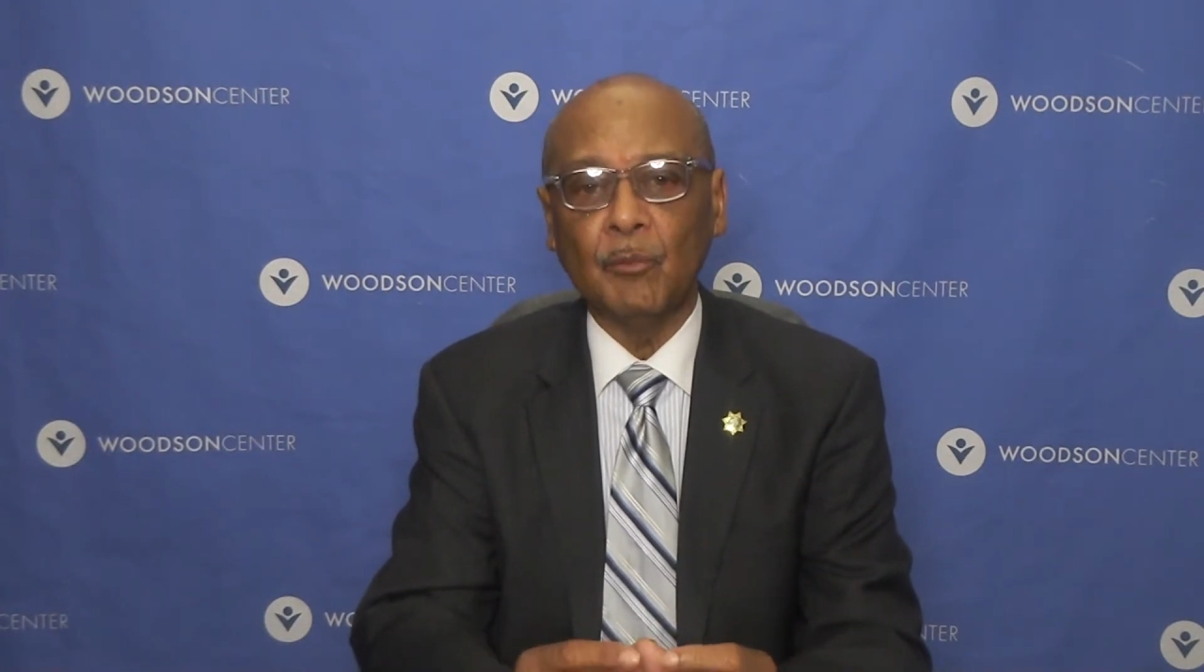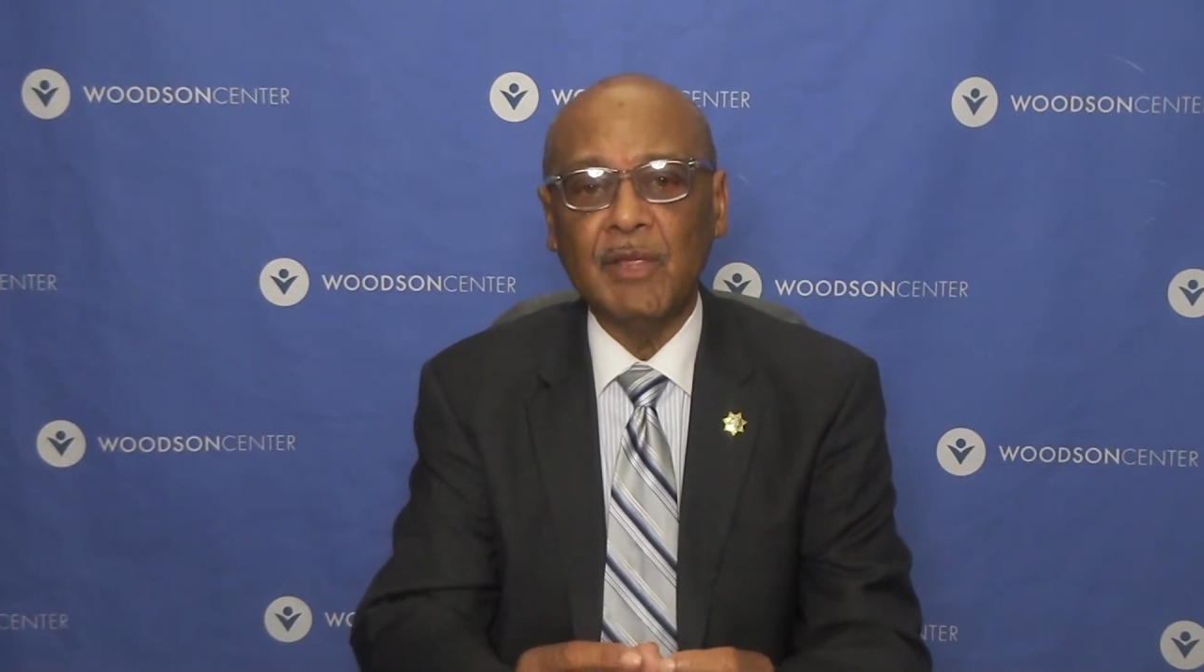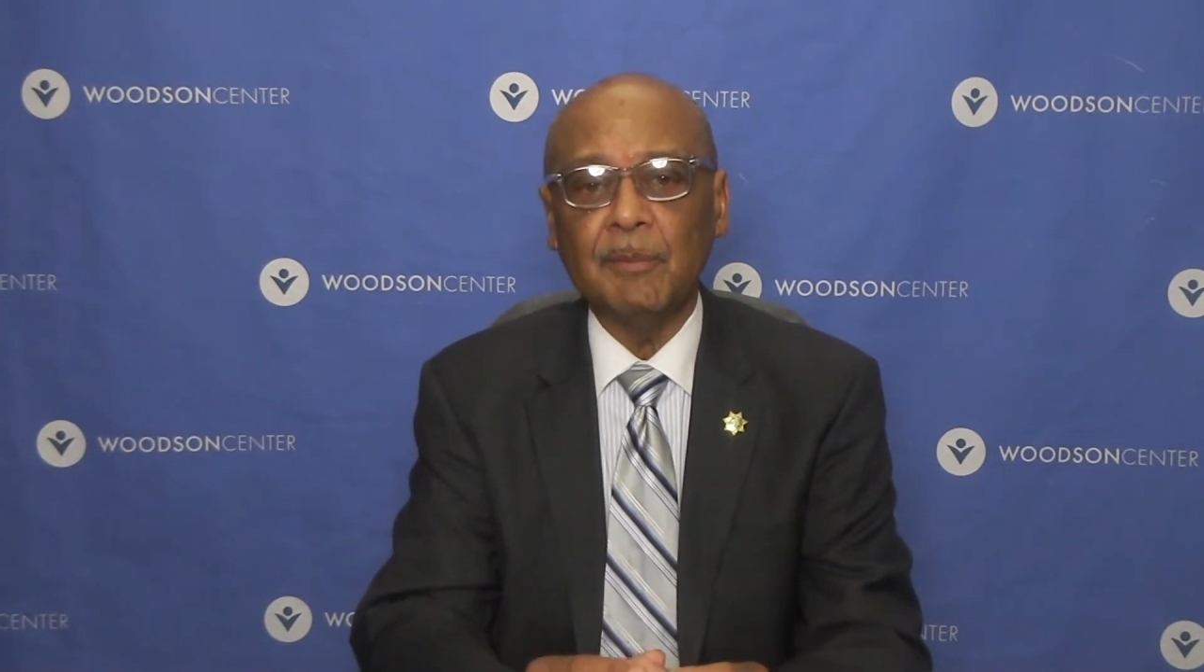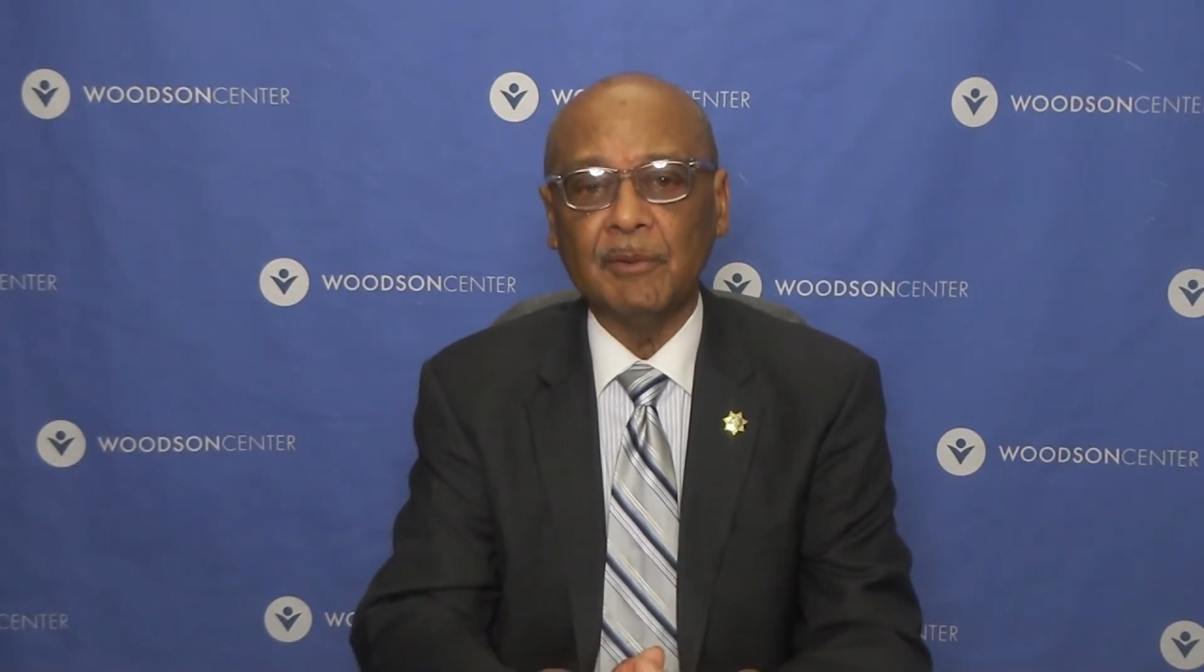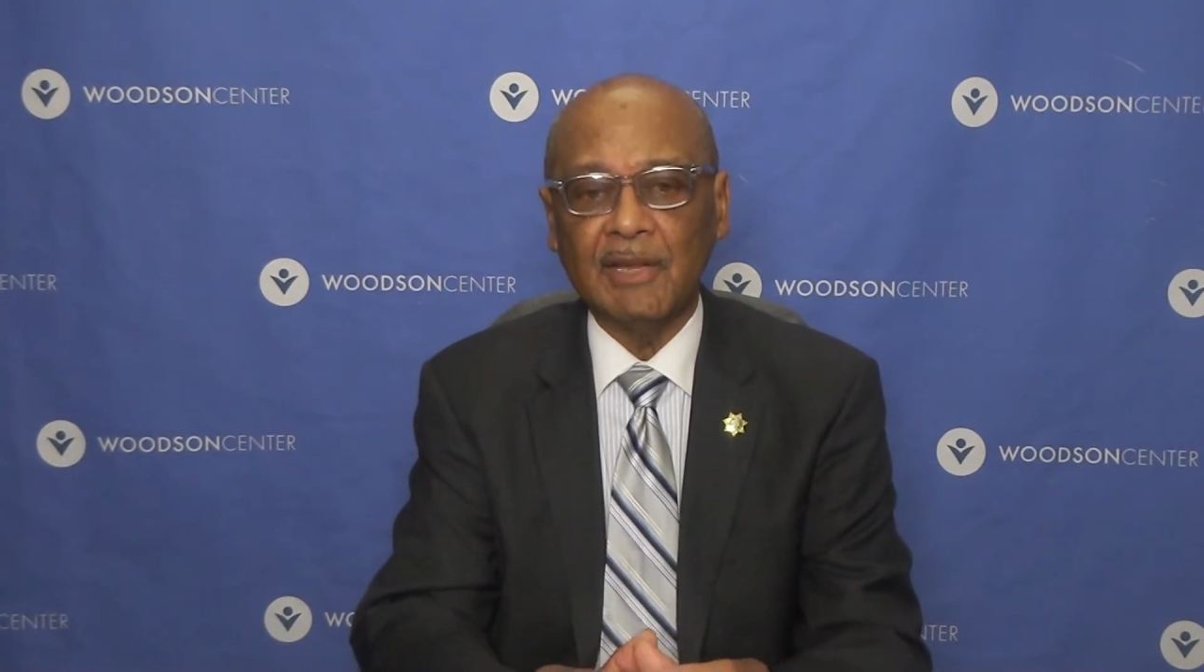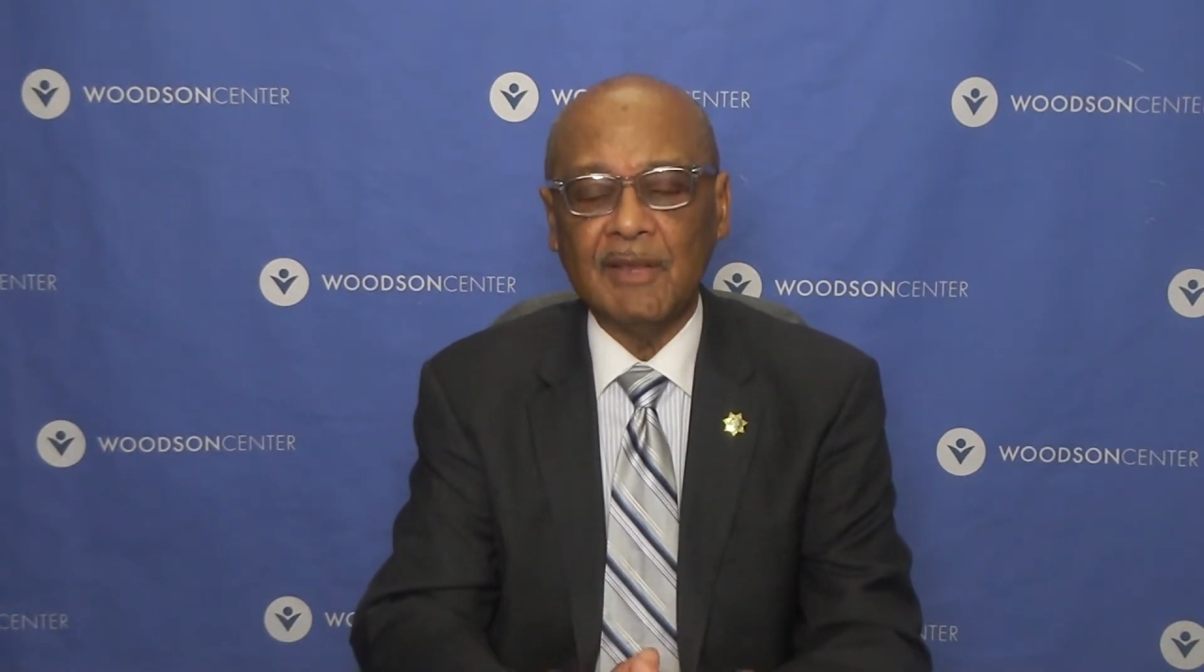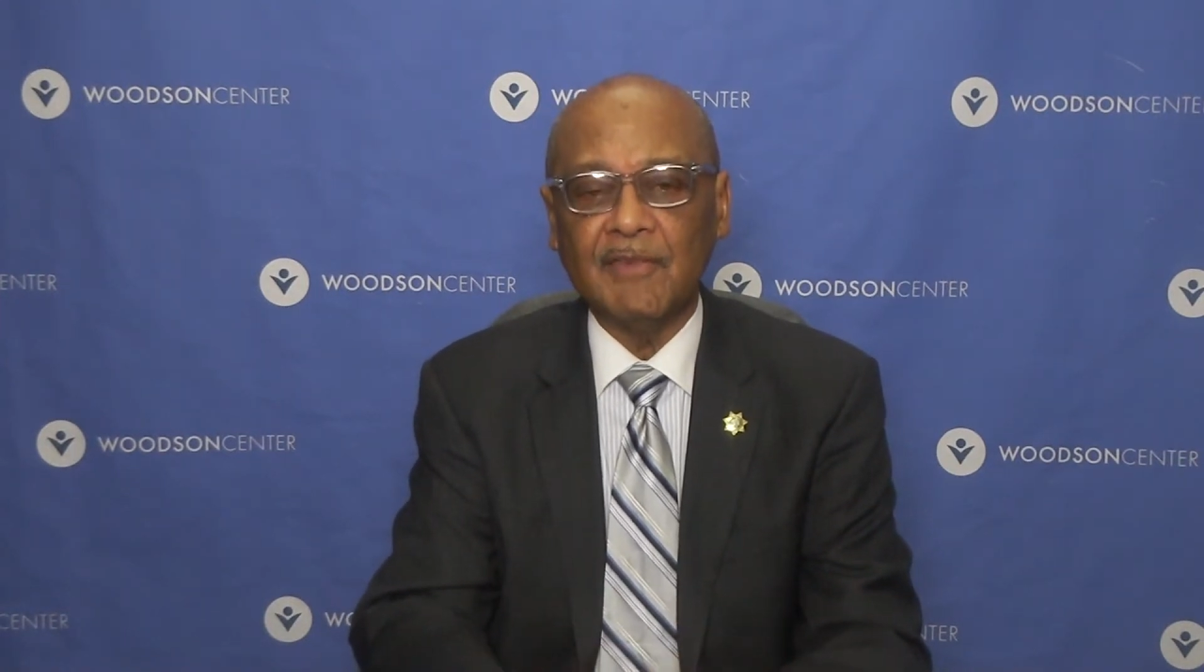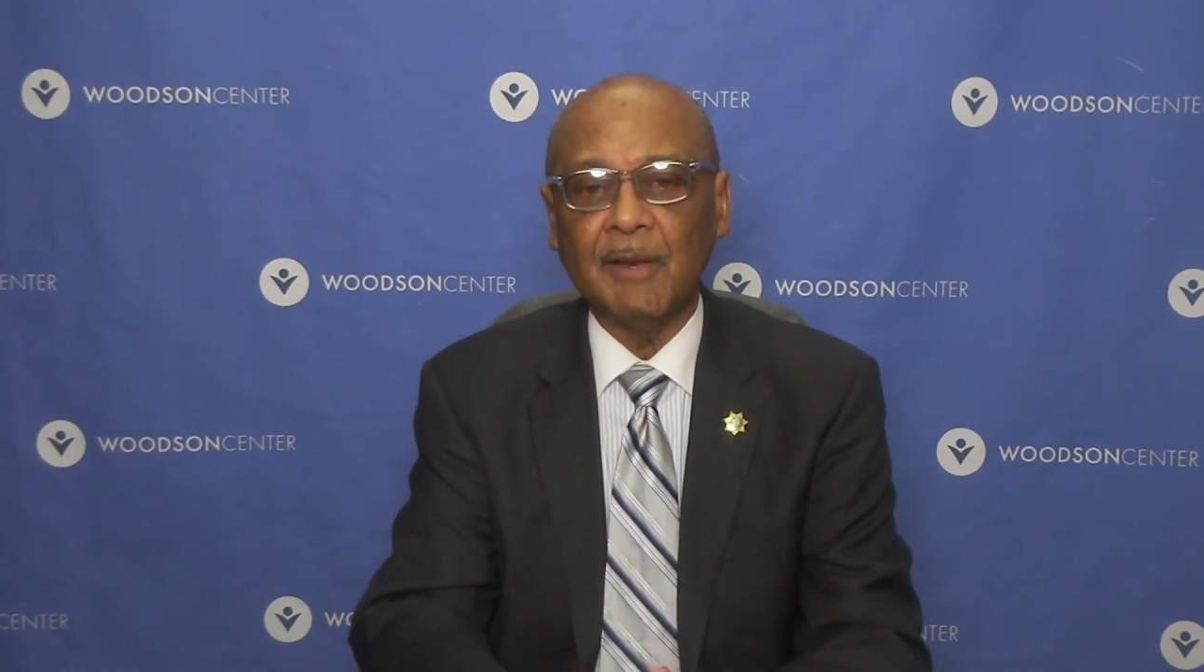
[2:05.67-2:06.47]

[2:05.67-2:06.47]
We believe